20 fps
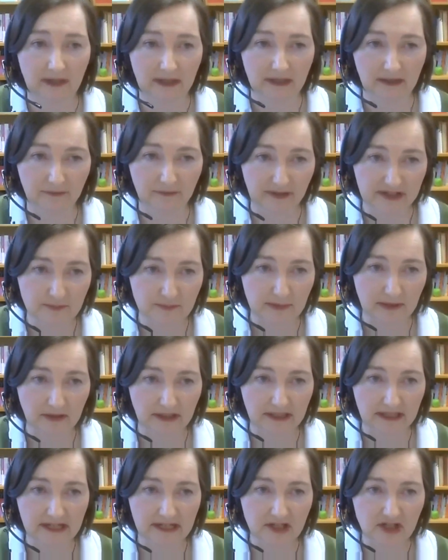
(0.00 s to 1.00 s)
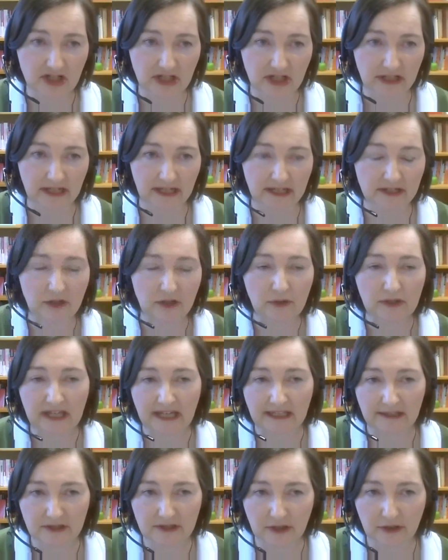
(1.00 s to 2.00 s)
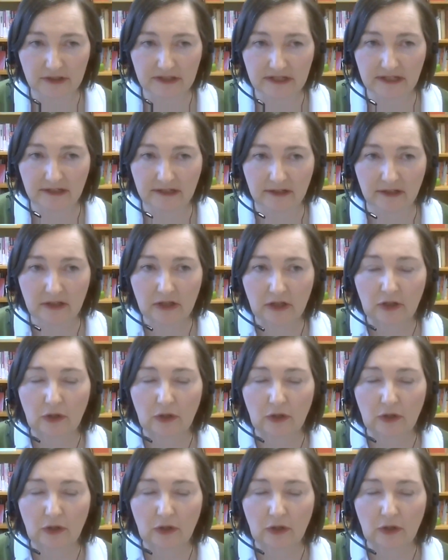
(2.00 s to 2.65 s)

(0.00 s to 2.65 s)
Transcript: uh, French Polynesia and New Caledonia,